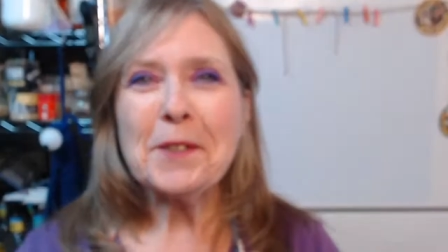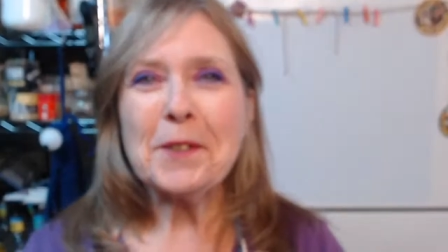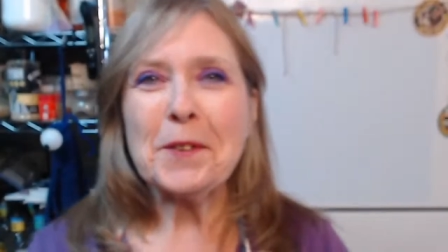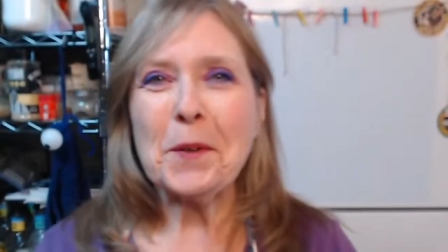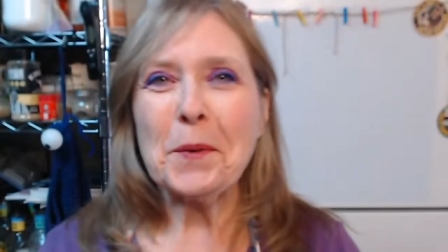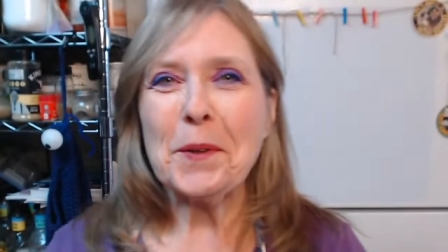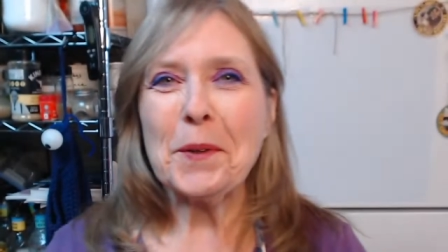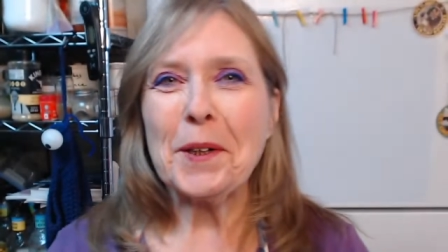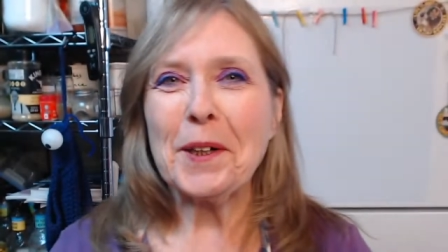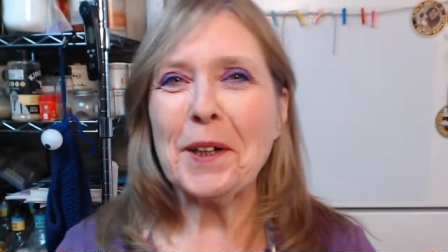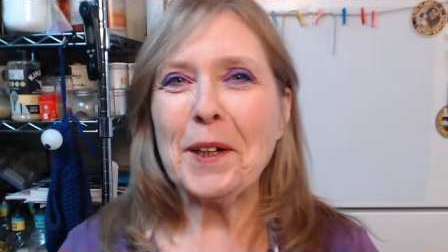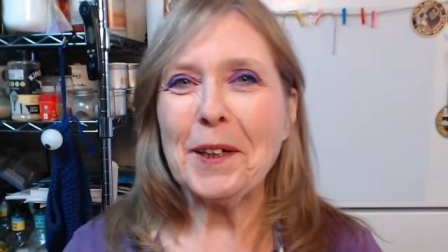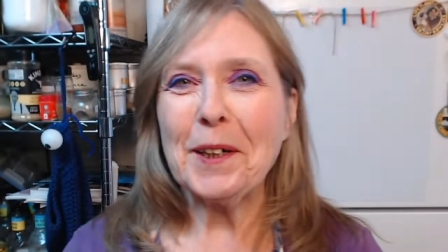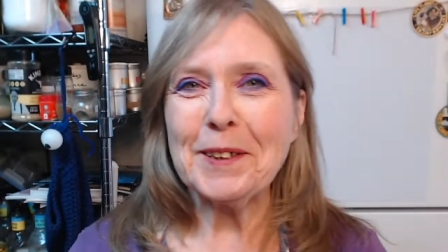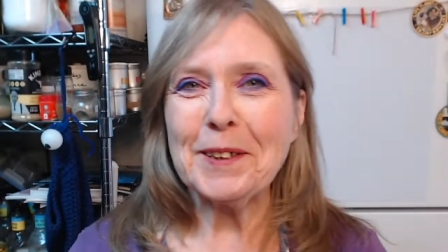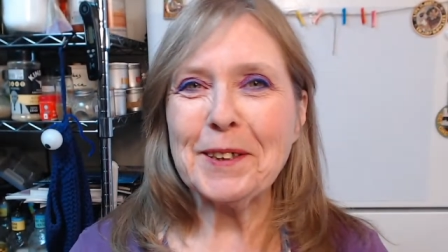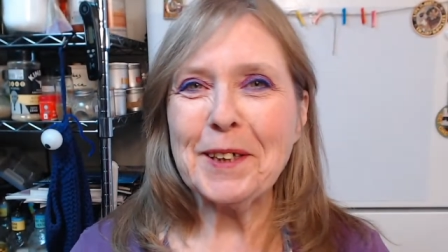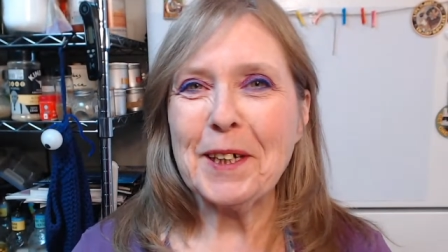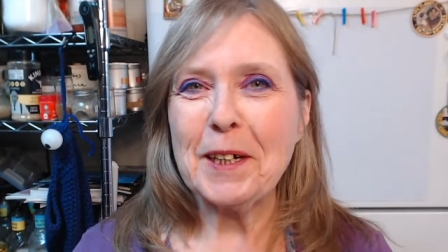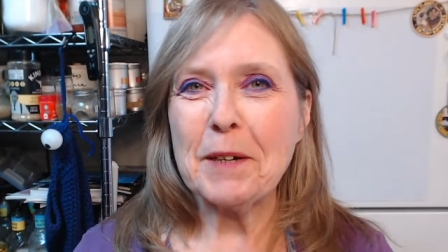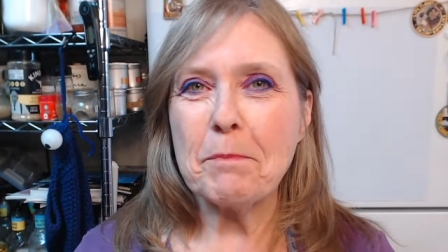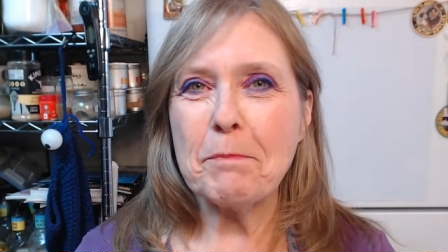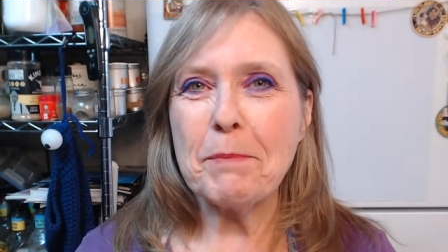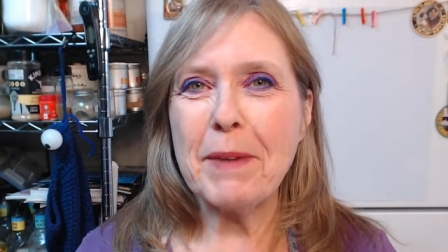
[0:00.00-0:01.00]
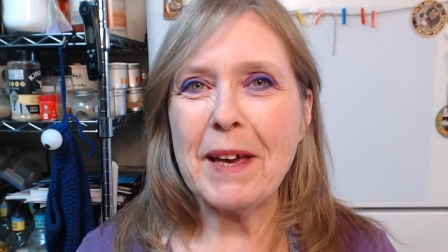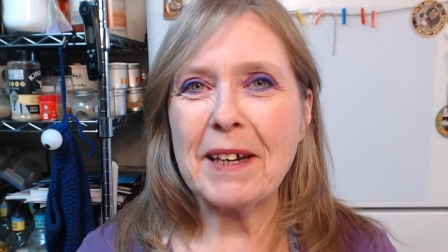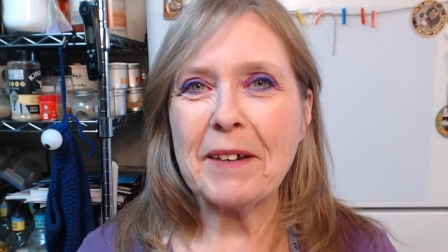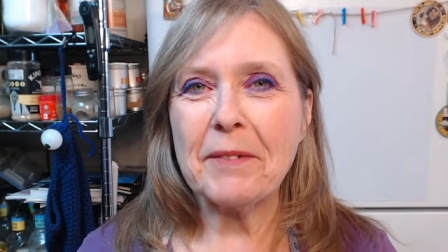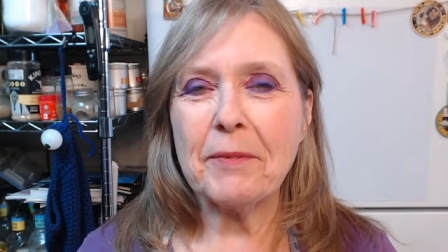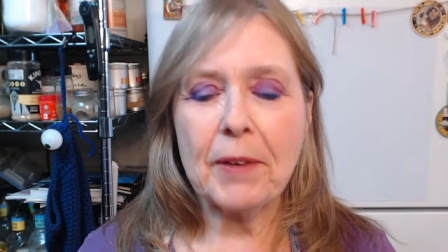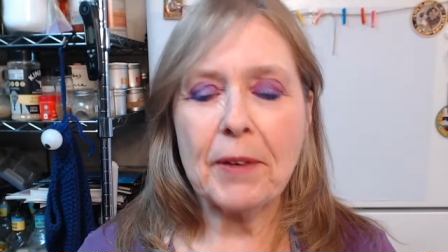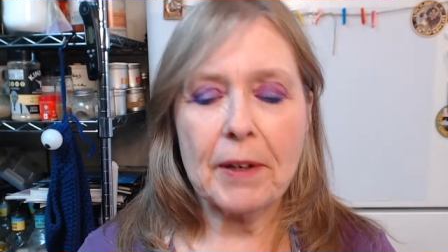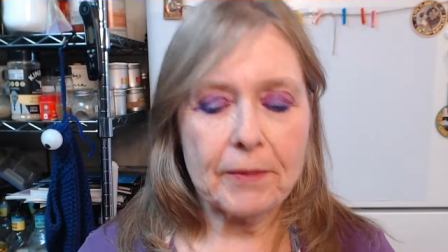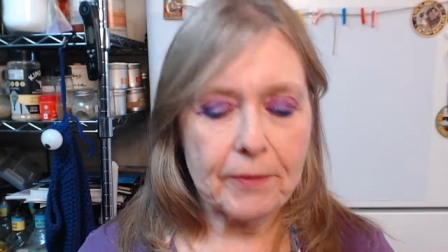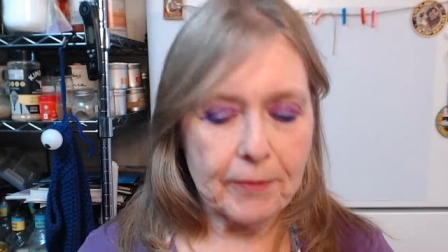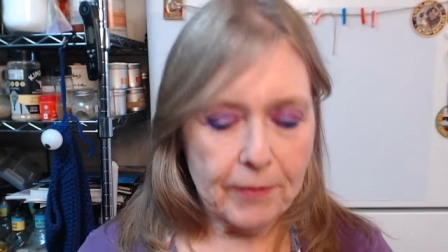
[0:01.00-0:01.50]
so we're all going to
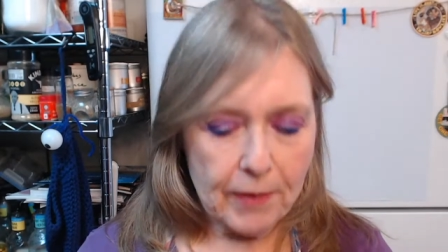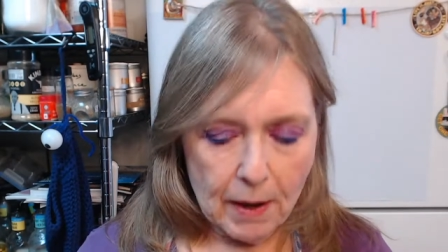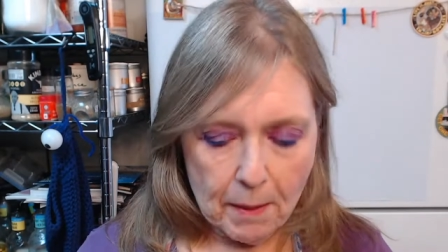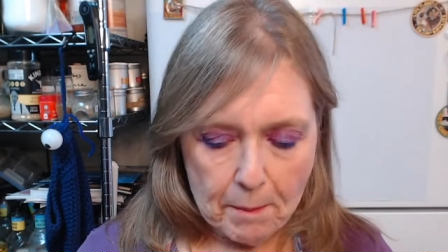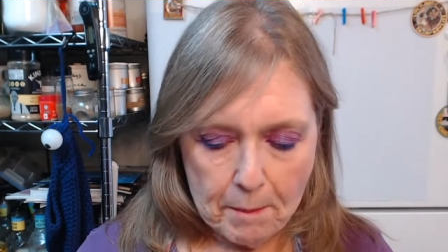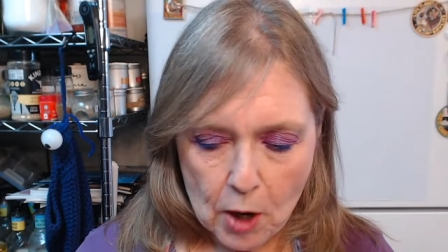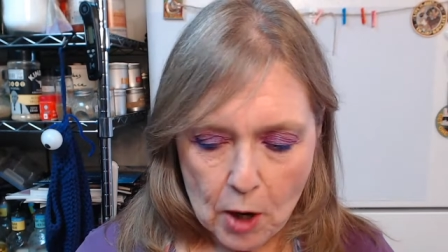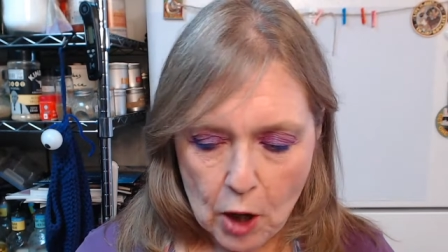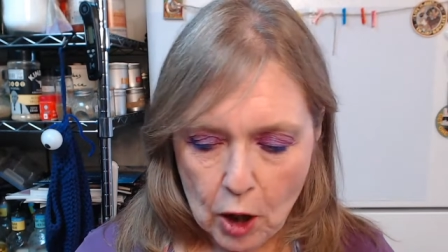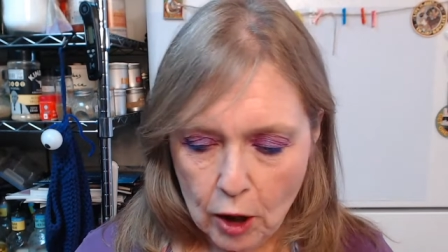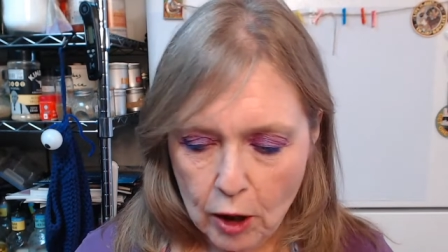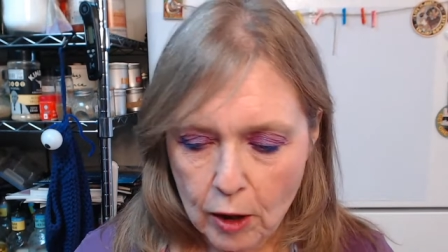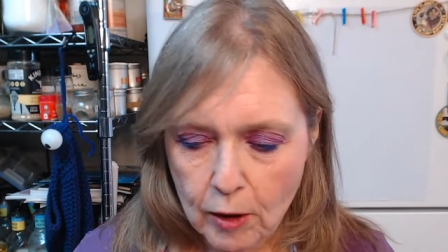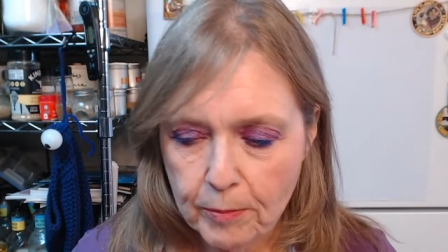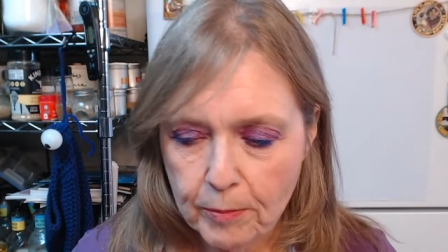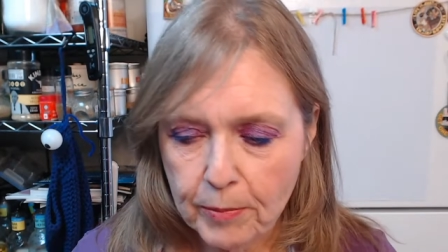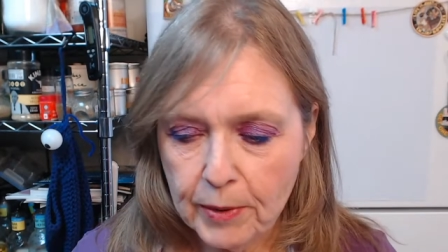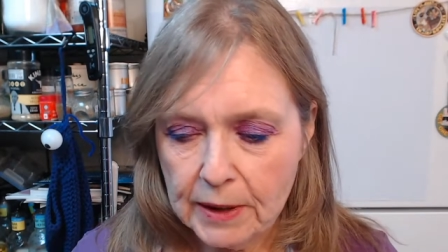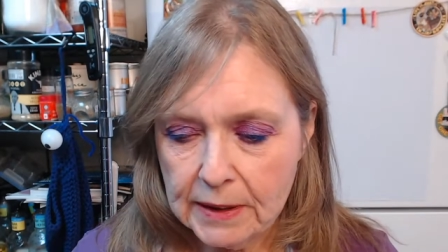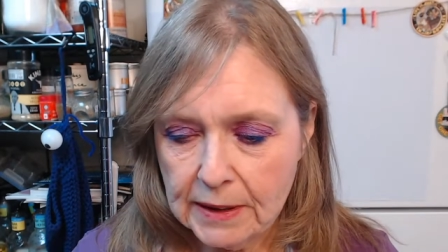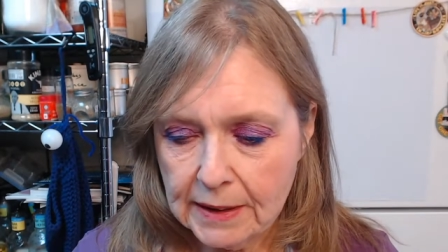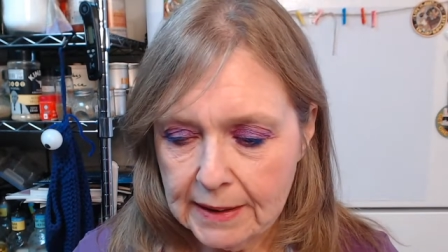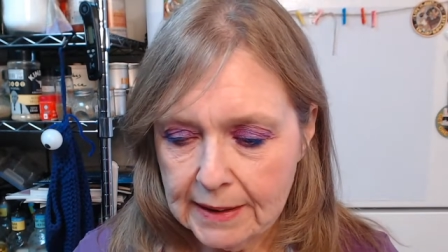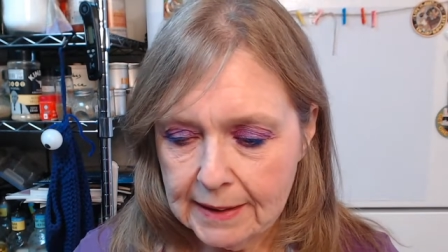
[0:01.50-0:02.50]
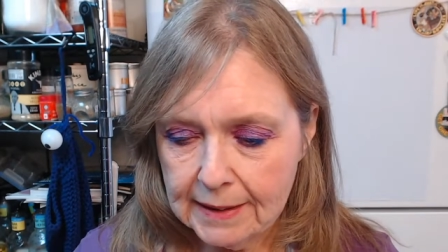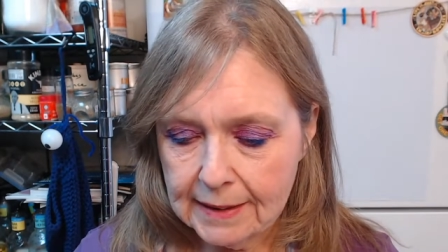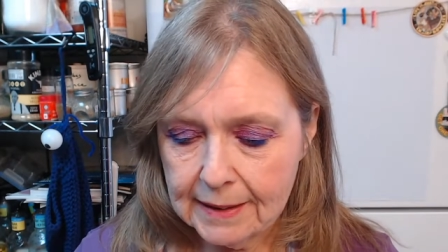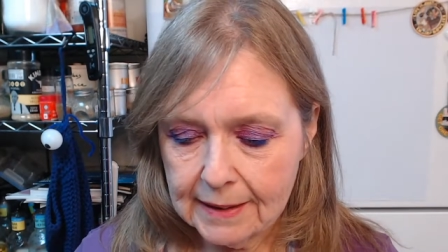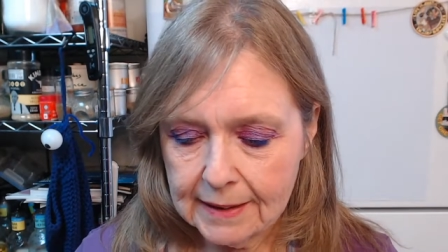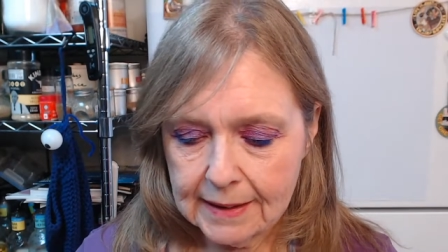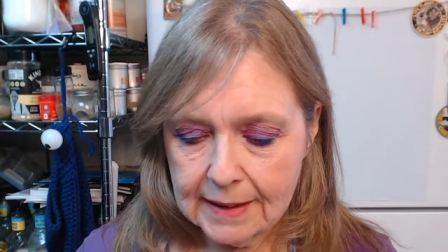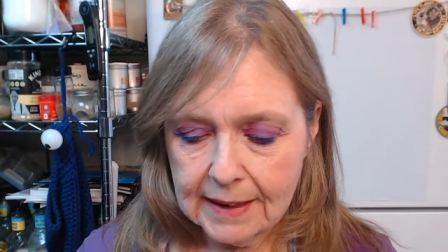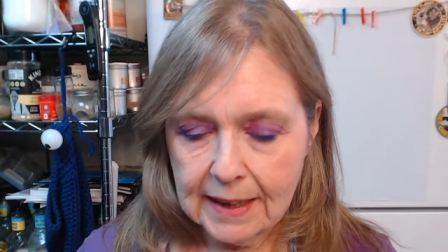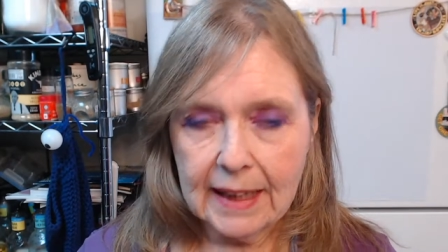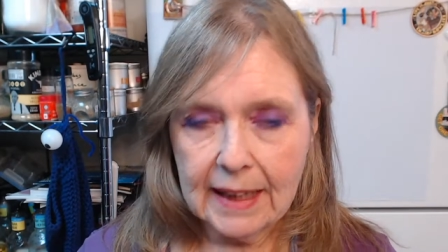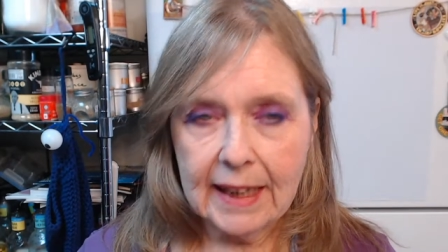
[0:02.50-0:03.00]
benefit from her
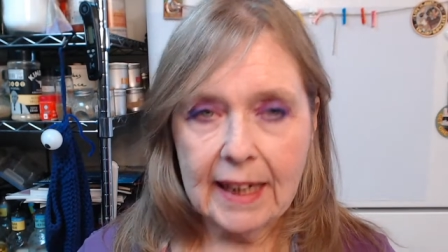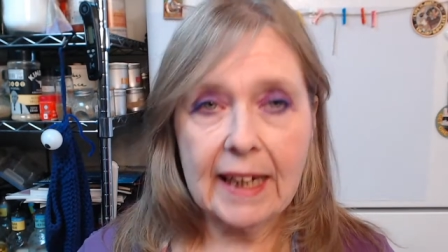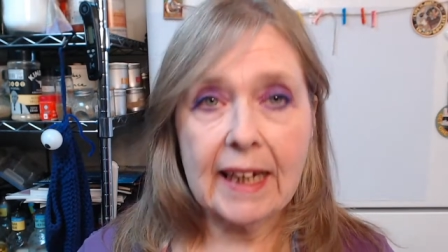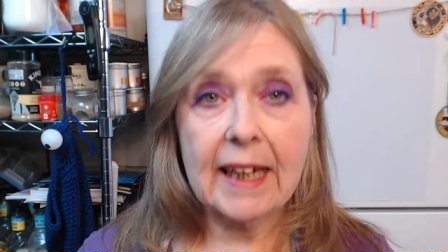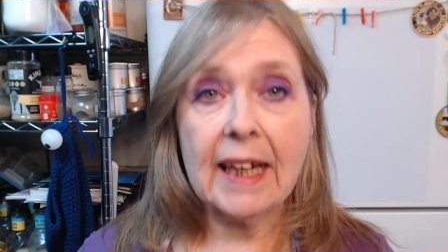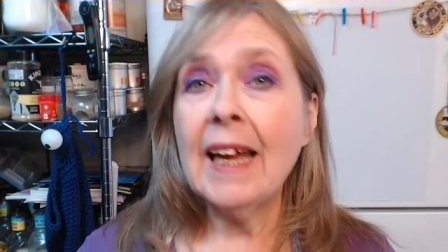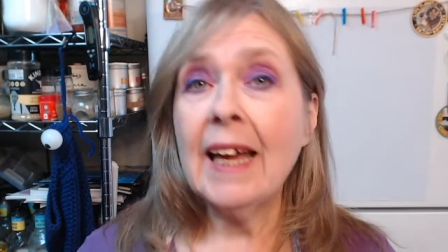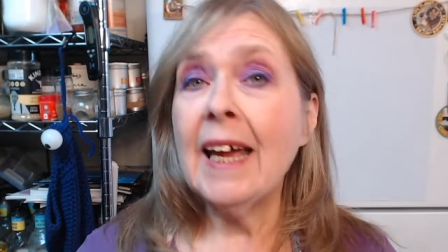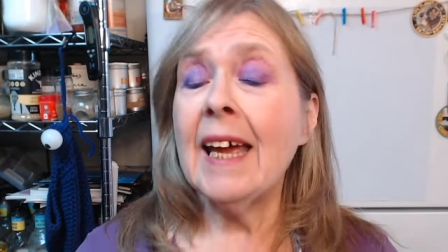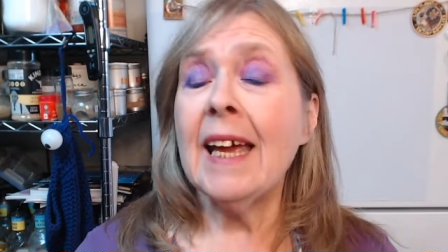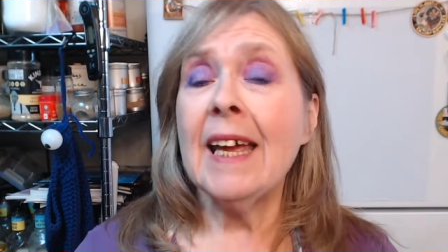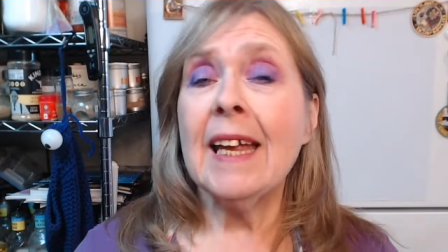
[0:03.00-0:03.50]
brilliance today.